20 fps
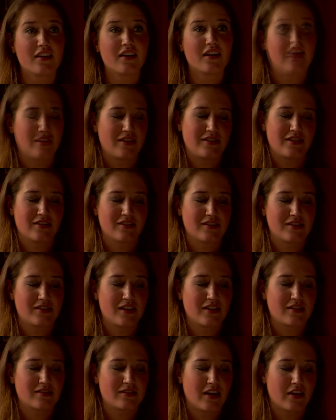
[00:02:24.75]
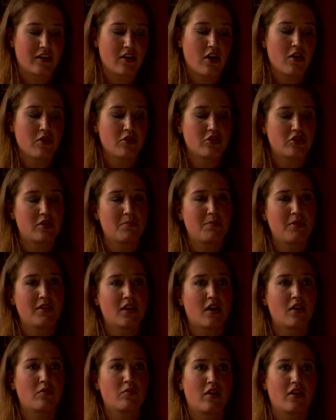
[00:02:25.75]
They tell us things like, oh, you should be
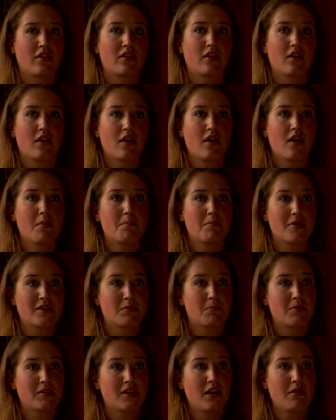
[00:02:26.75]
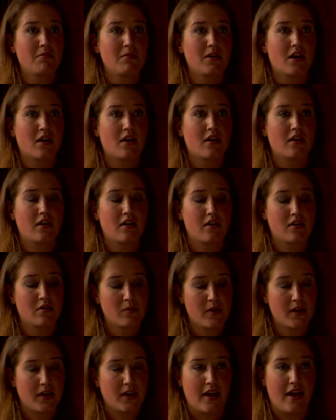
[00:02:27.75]
done with Mesopotamia in a
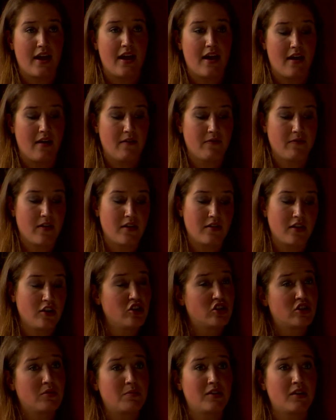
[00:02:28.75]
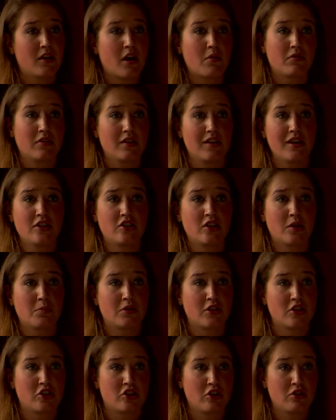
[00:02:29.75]
week and a half, and then you should be done with Egypt
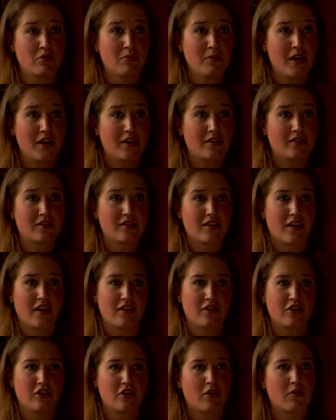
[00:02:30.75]
in 2 weeks, and